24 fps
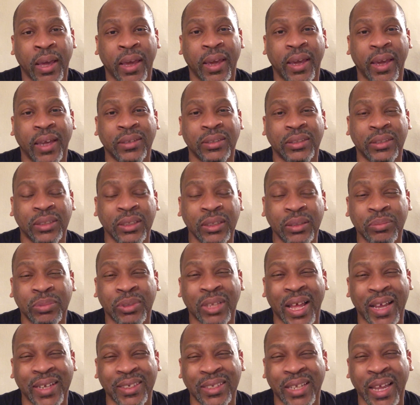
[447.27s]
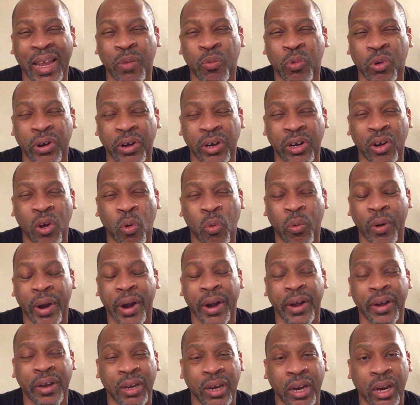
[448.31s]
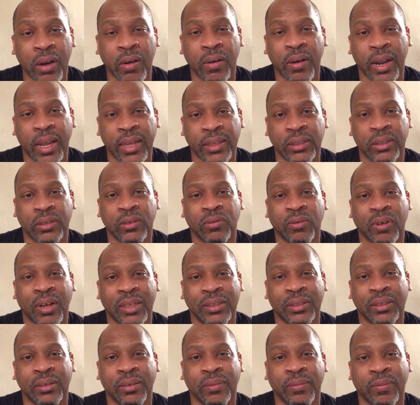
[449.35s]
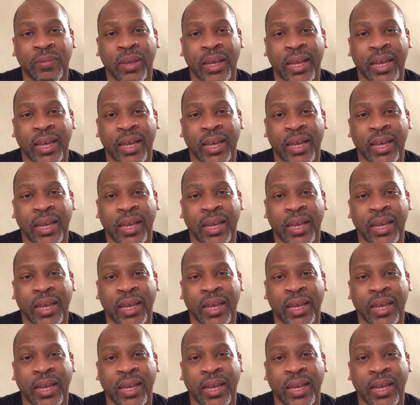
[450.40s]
It seems like they were nowhere near as aggressive